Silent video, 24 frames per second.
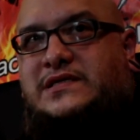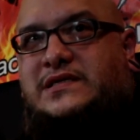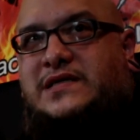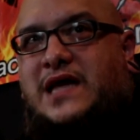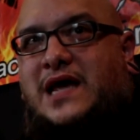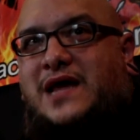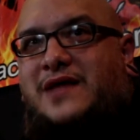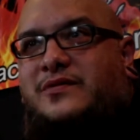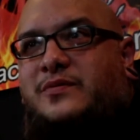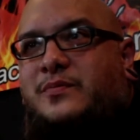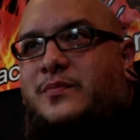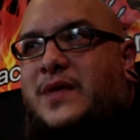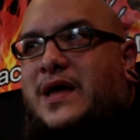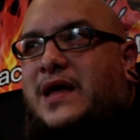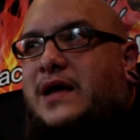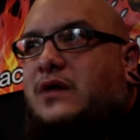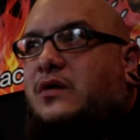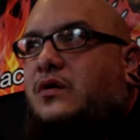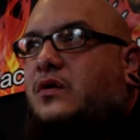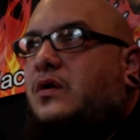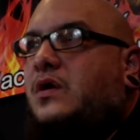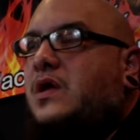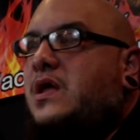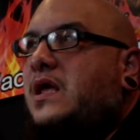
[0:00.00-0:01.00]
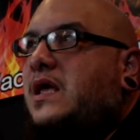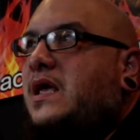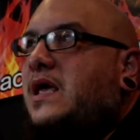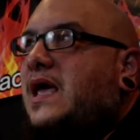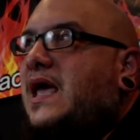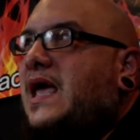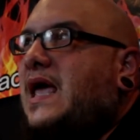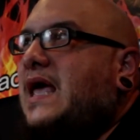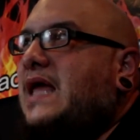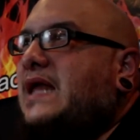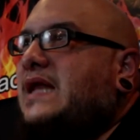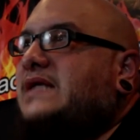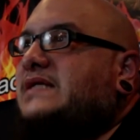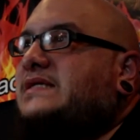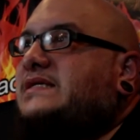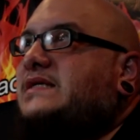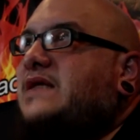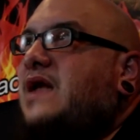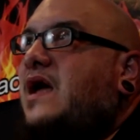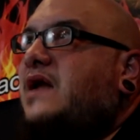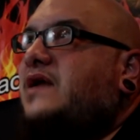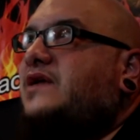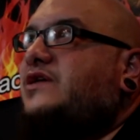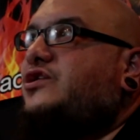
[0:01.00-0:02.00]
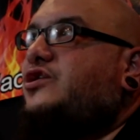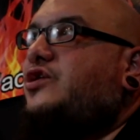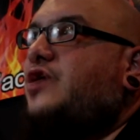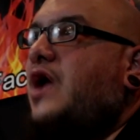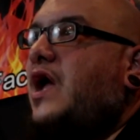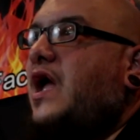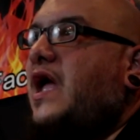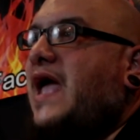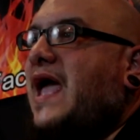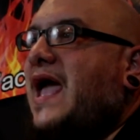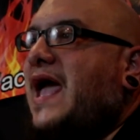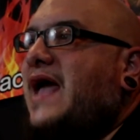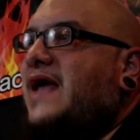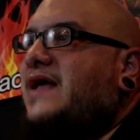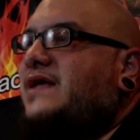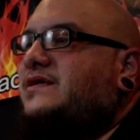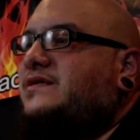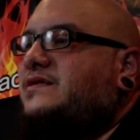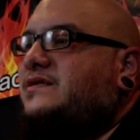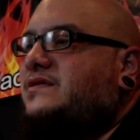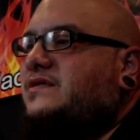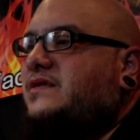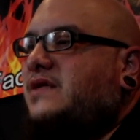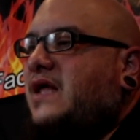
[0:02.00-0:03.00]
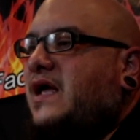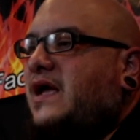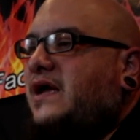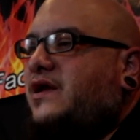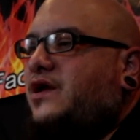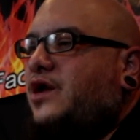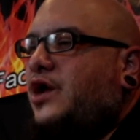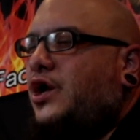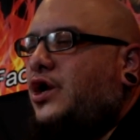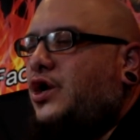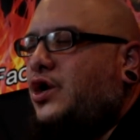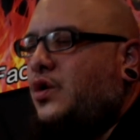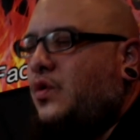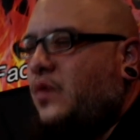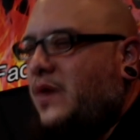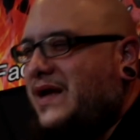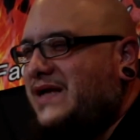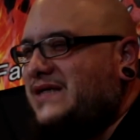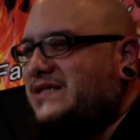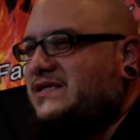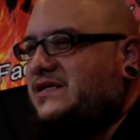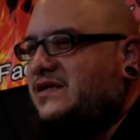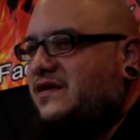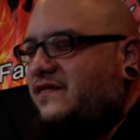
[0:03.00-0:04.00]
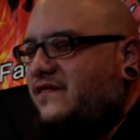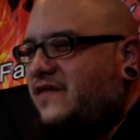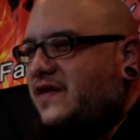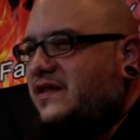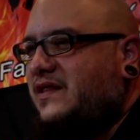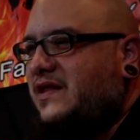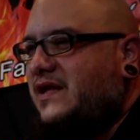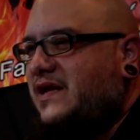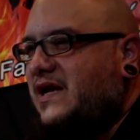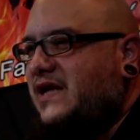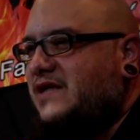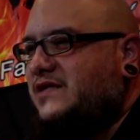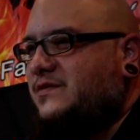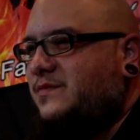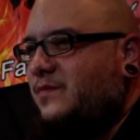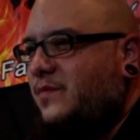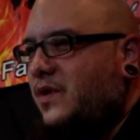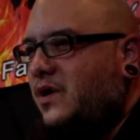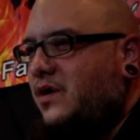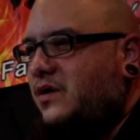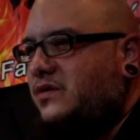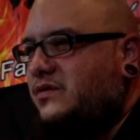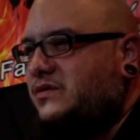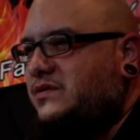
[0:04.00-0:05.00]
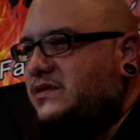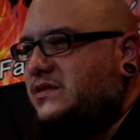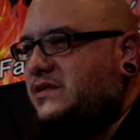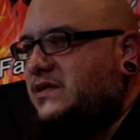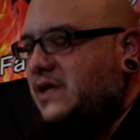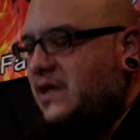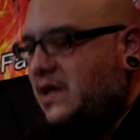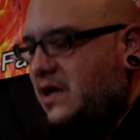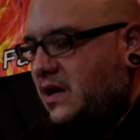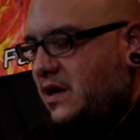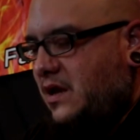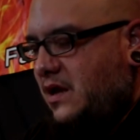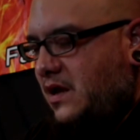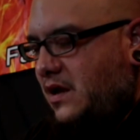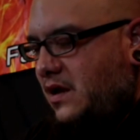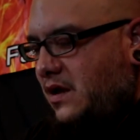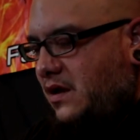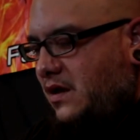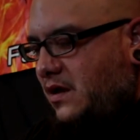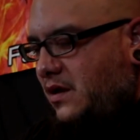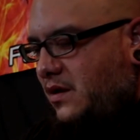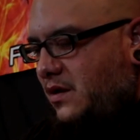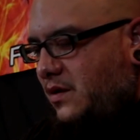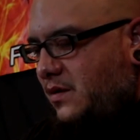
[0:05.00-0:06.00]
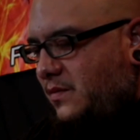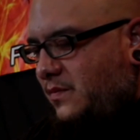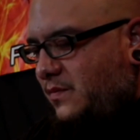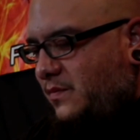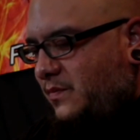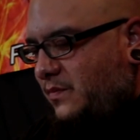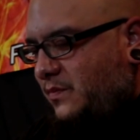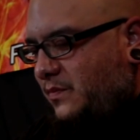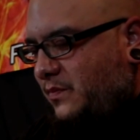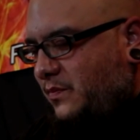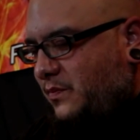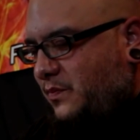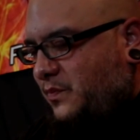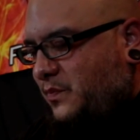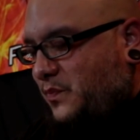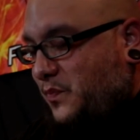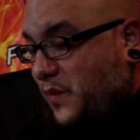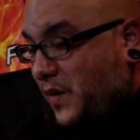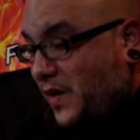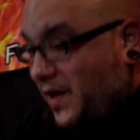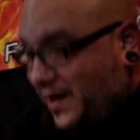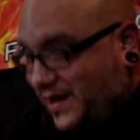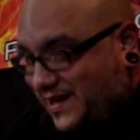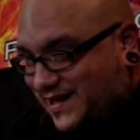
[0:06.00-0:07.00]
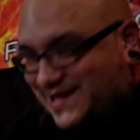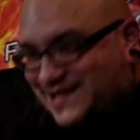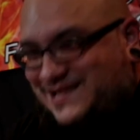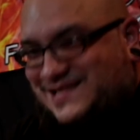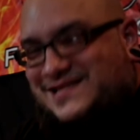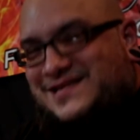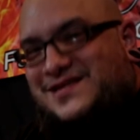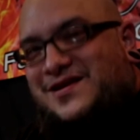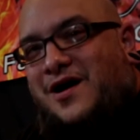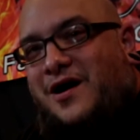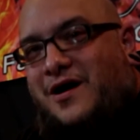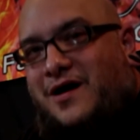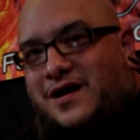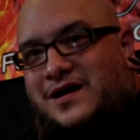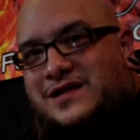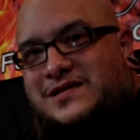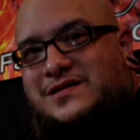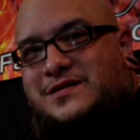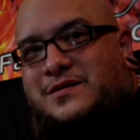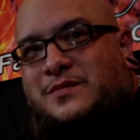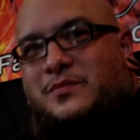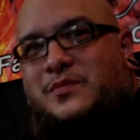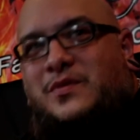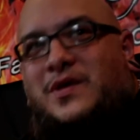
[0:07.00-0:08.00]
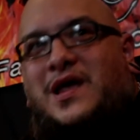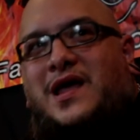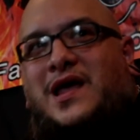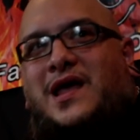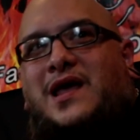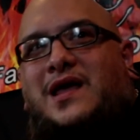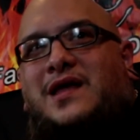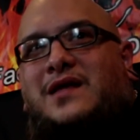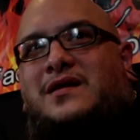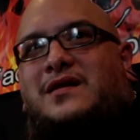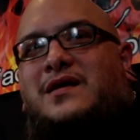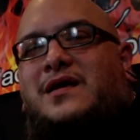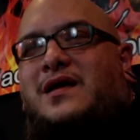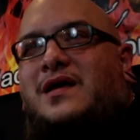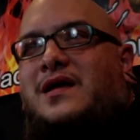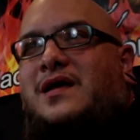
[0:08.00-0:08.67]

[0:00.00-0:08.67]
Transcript: death metal, and it's not as like aggressive, I think, as most, but it's awesome. And